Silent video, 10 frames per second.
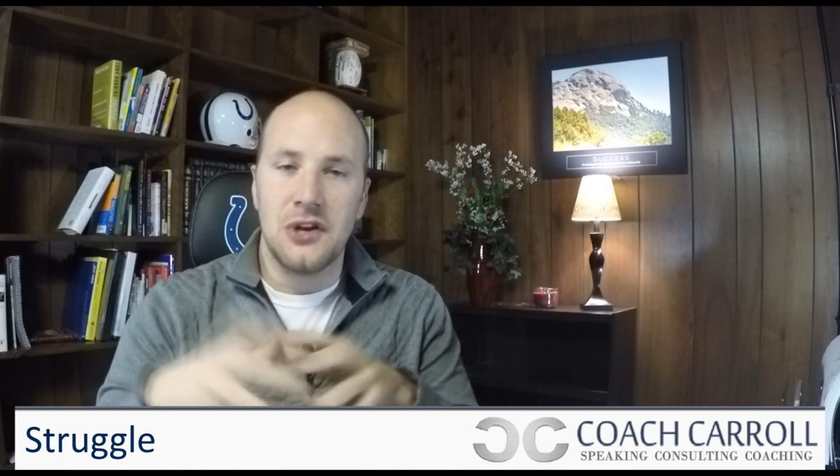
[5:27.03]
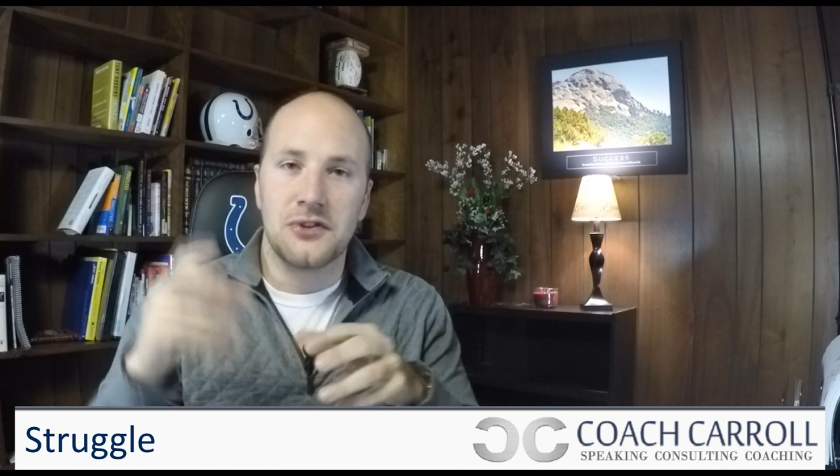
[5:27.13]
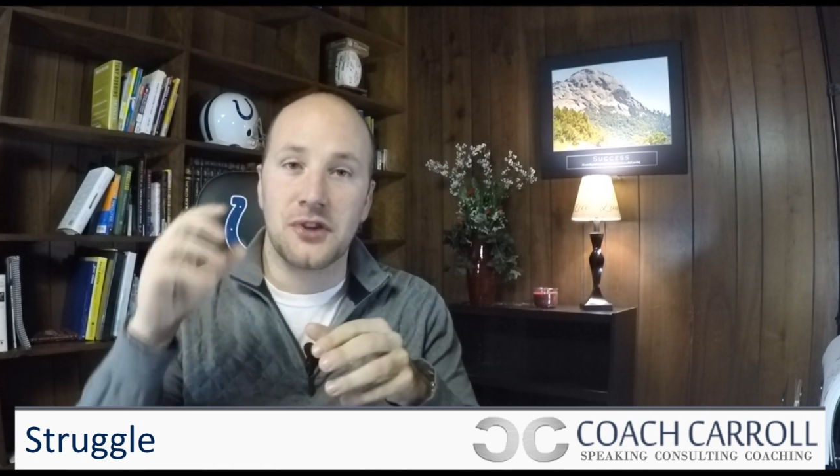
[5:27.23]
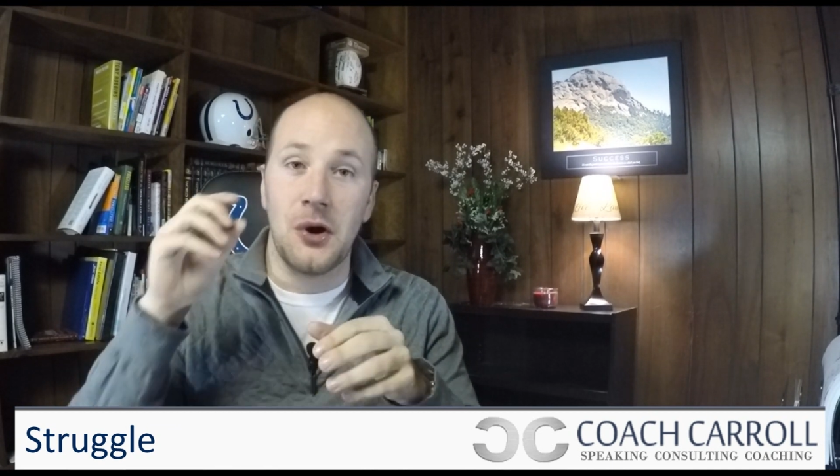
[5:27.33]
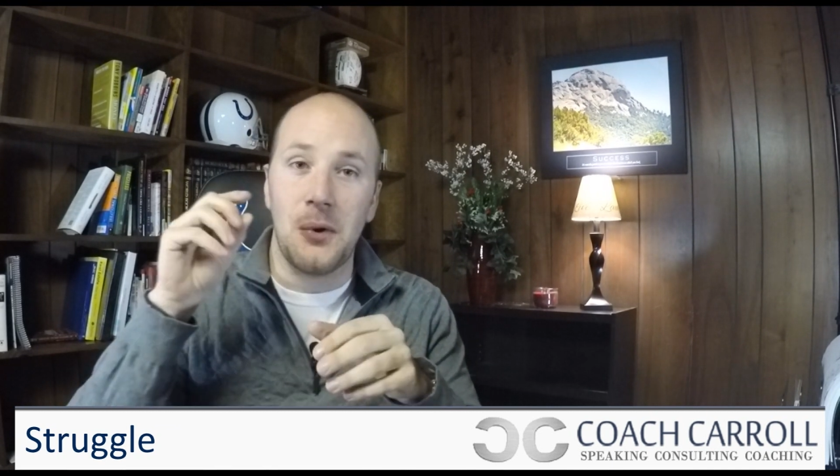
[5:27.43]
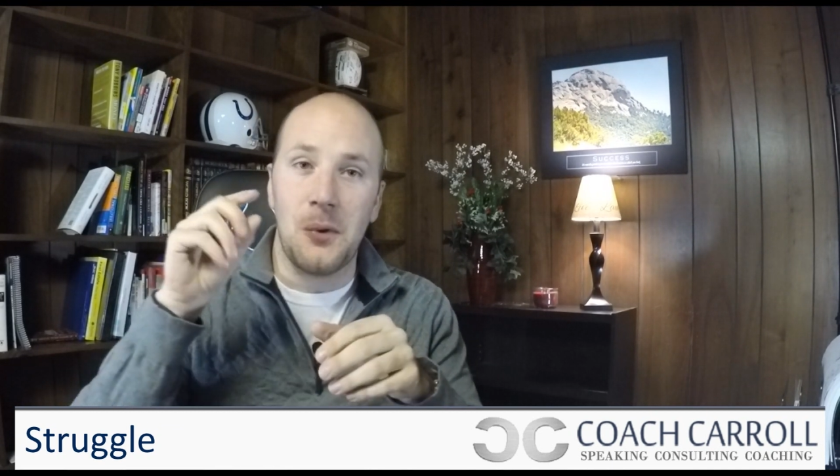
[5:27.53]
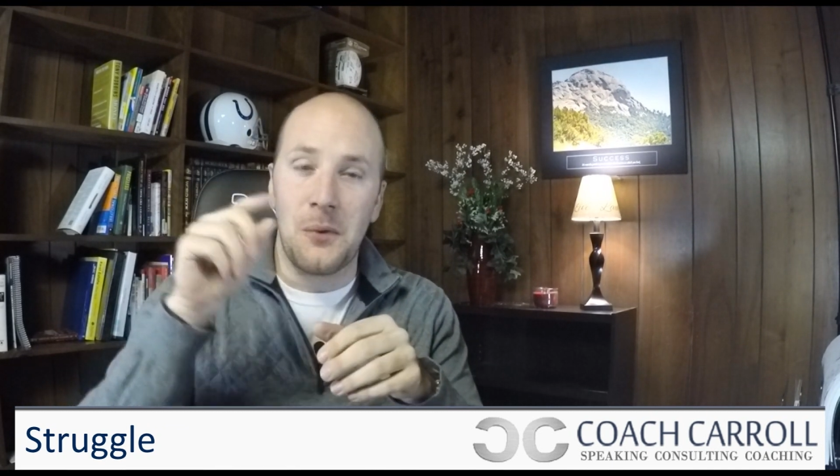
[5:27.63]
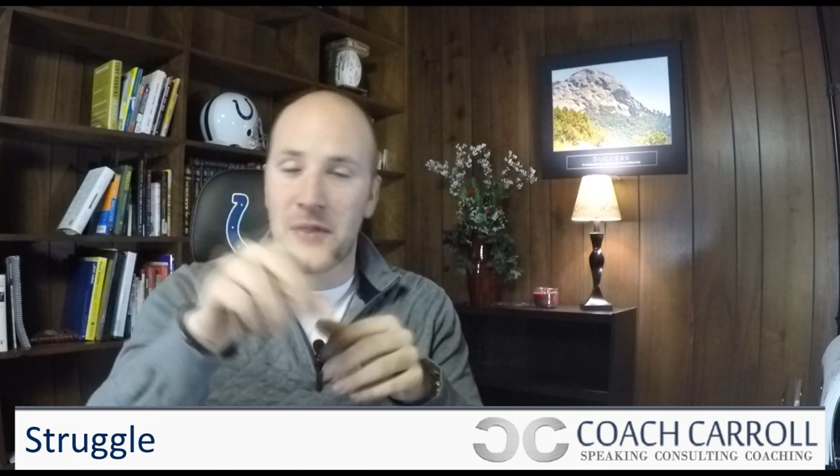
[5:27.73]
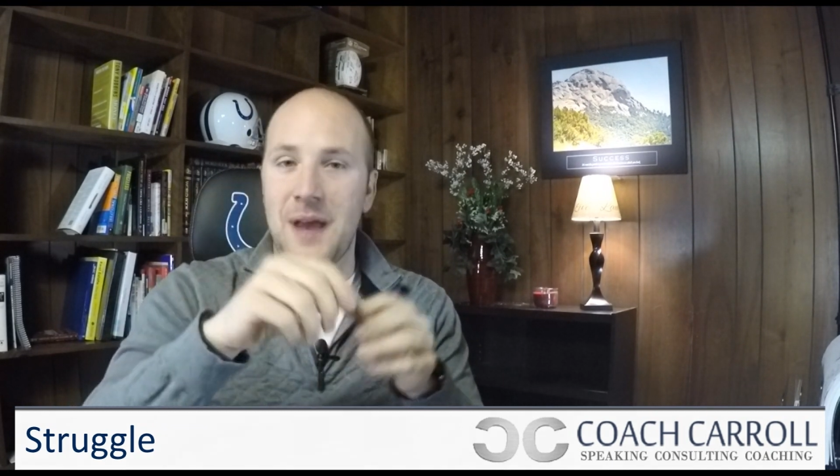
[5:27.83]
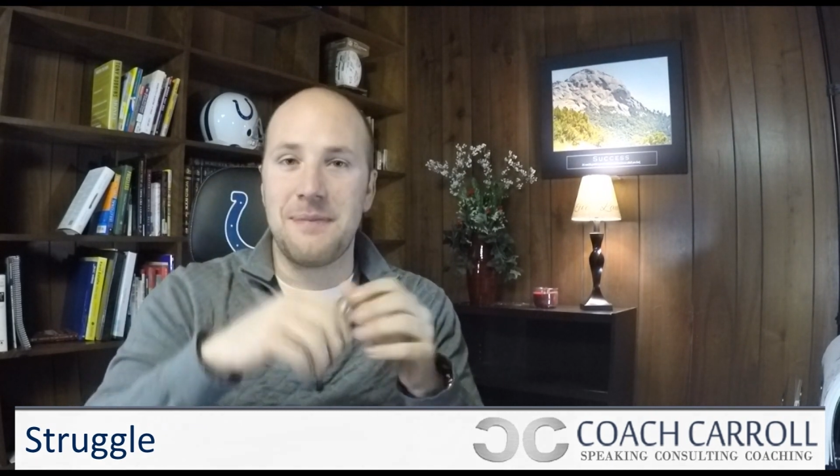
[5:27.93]
So
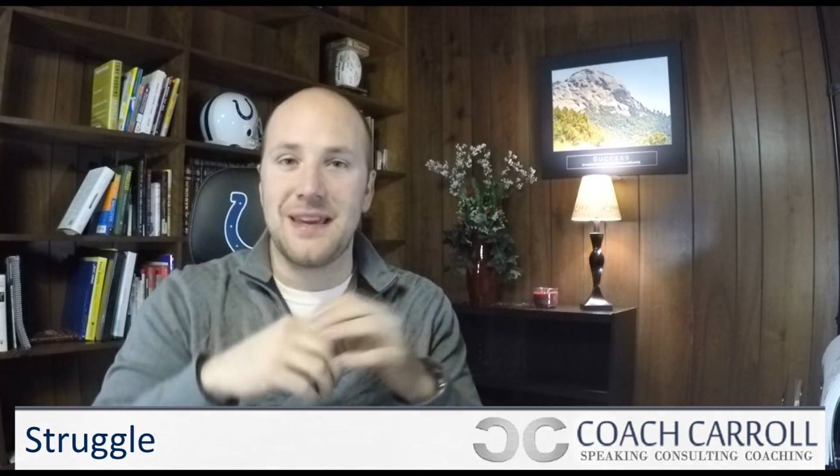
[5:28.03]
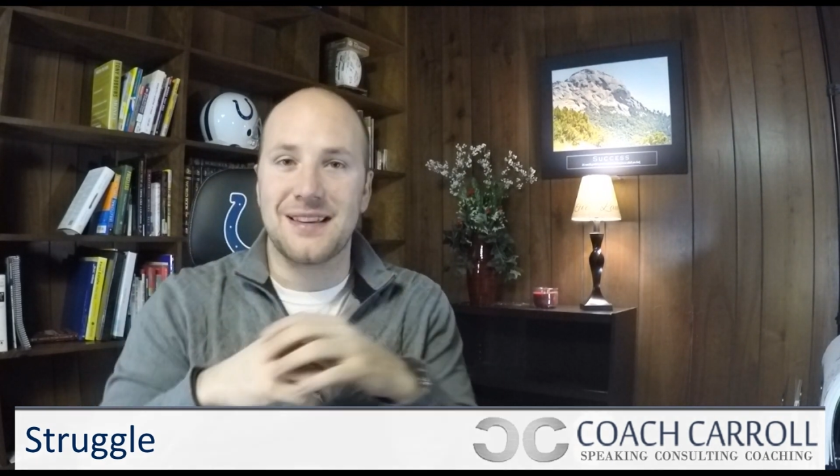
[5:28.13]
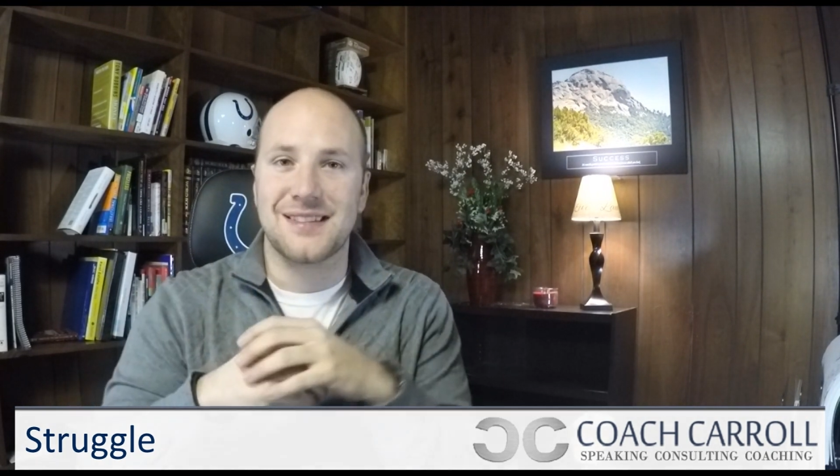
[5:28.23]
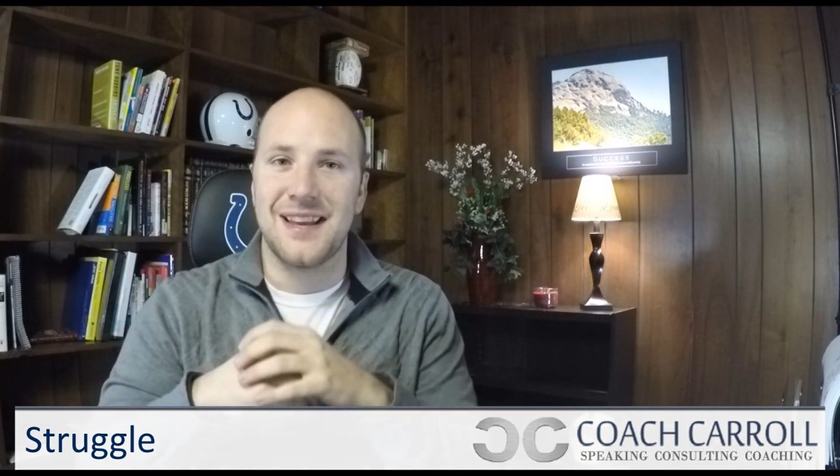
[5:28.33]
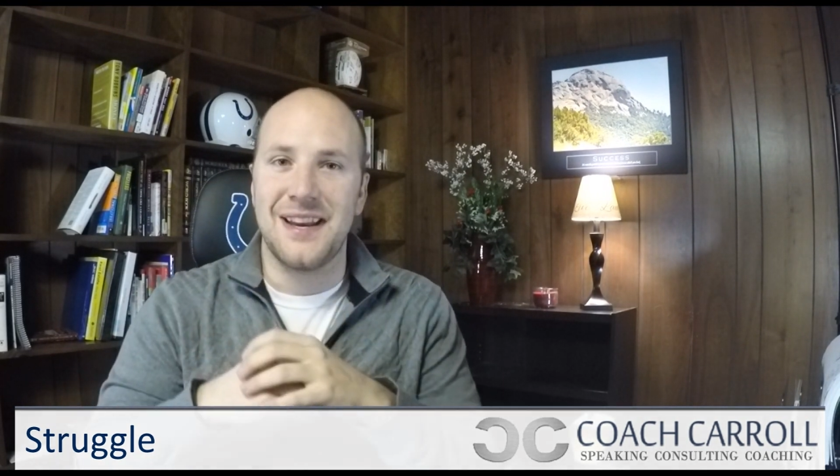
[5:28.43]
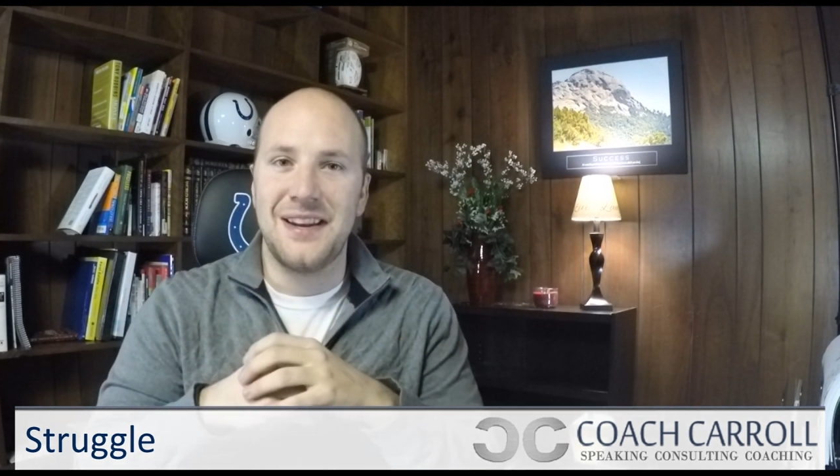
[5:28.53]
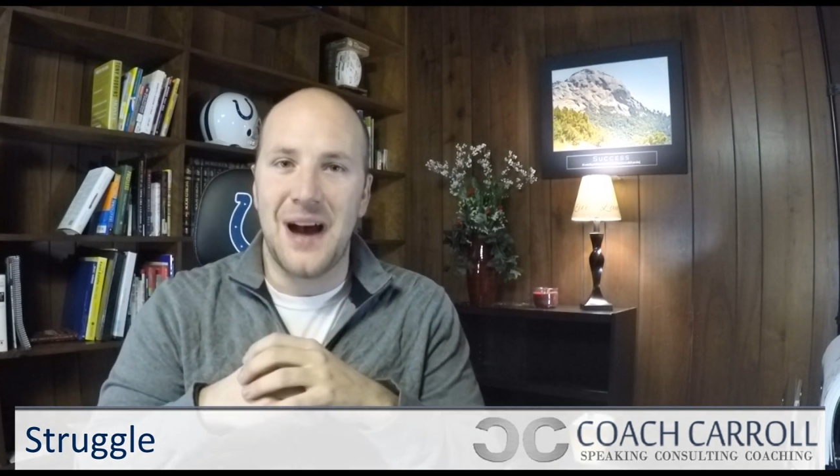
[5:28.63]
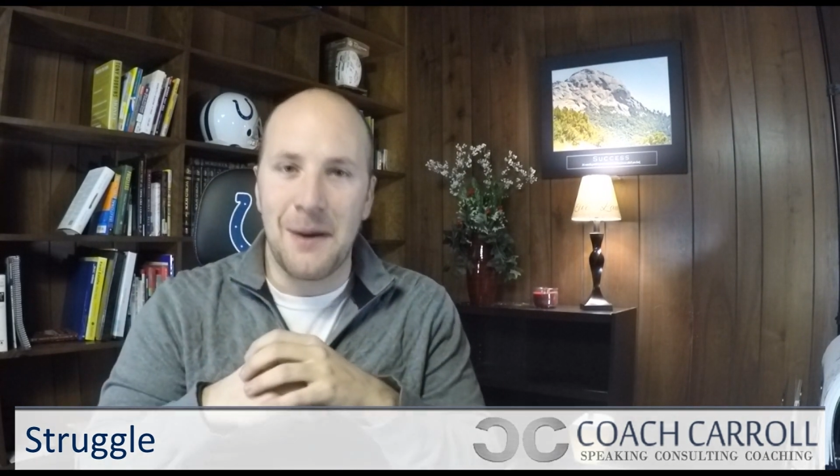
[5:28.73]
with that being said,